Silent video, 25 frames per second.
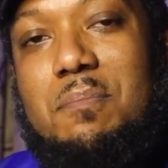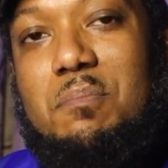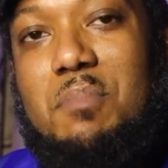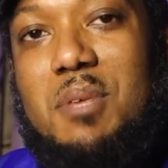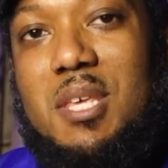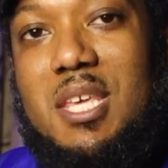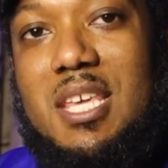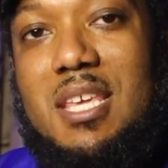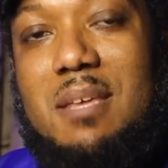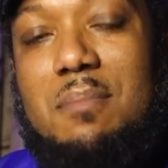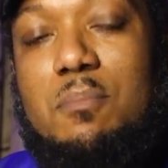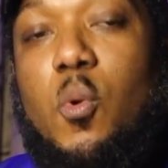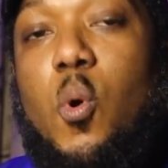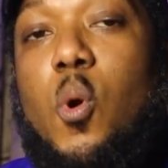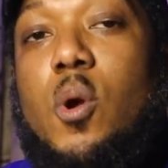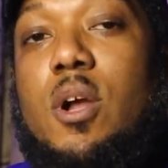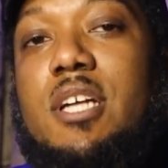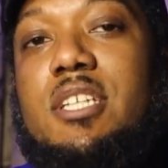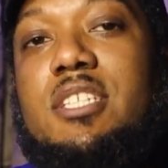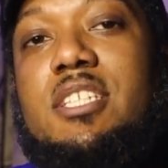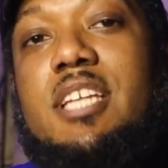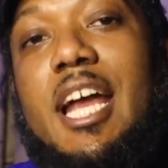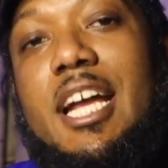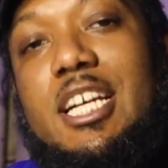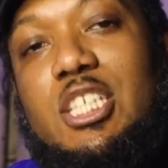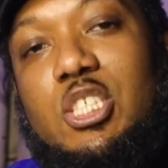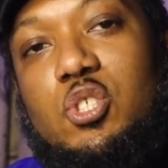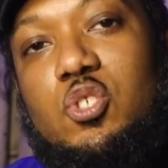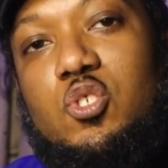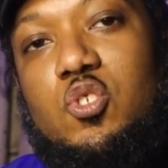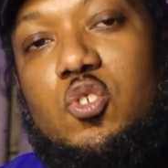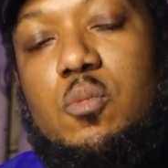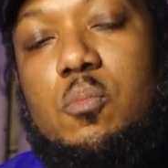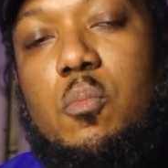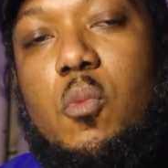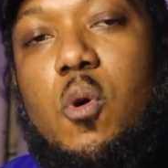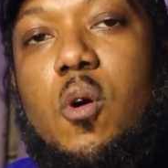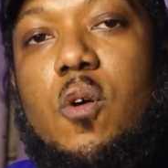be more
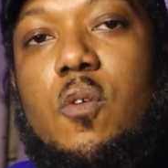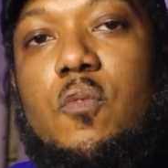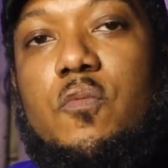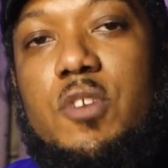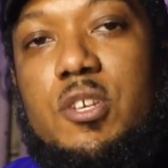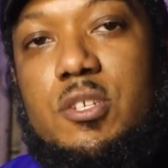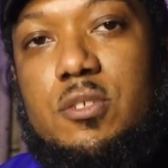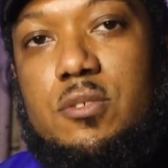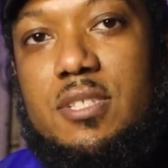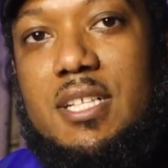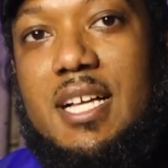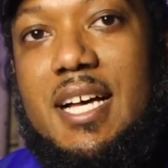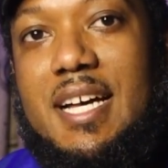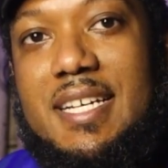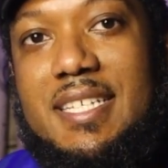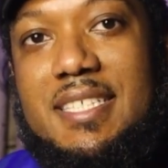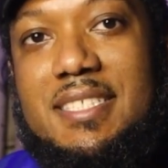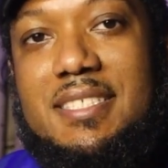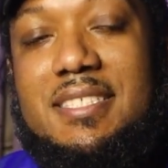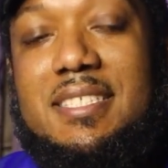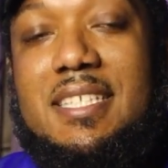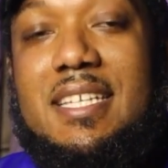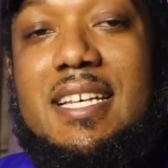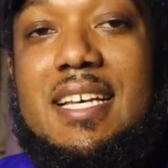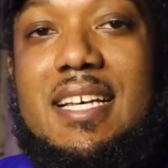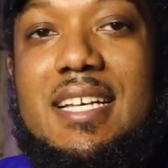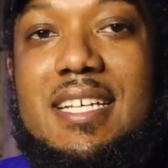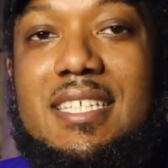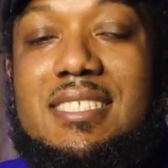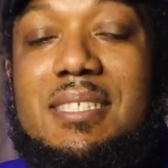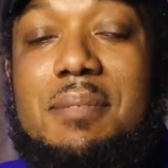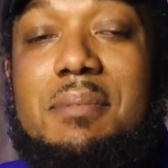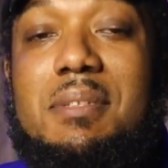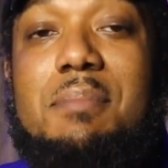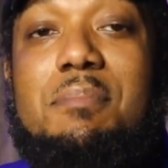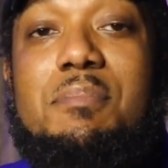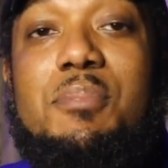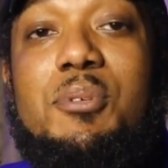contextual, more visualized,
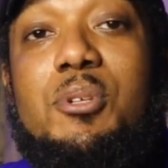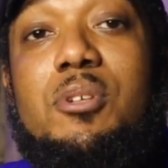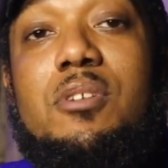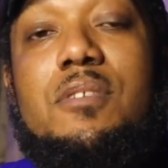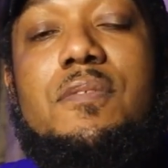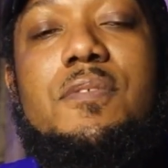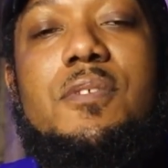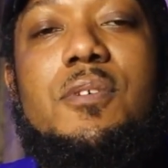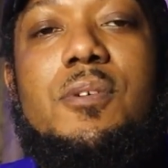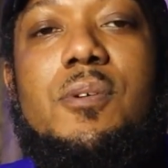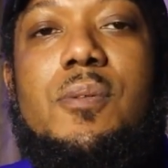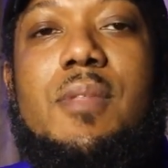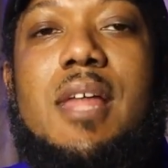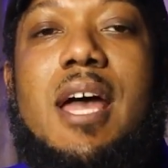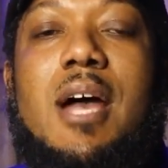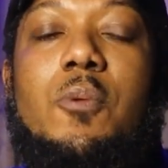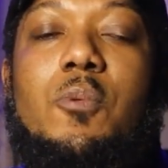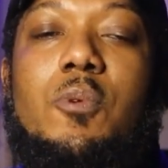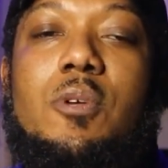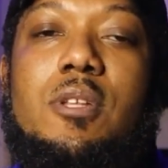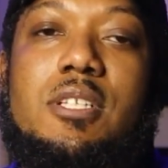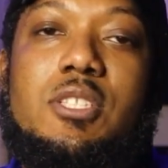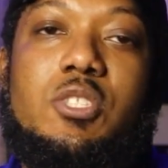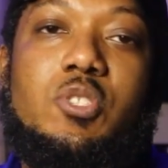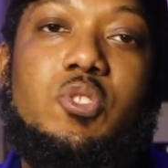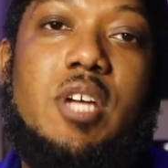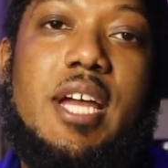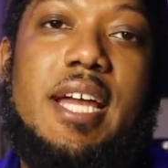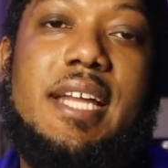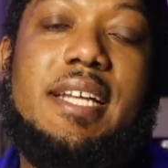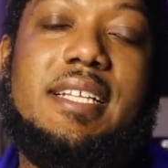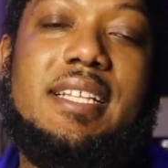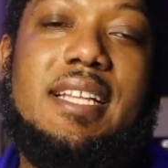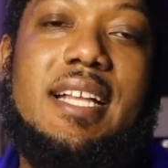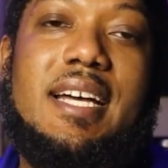something beautiful that will attract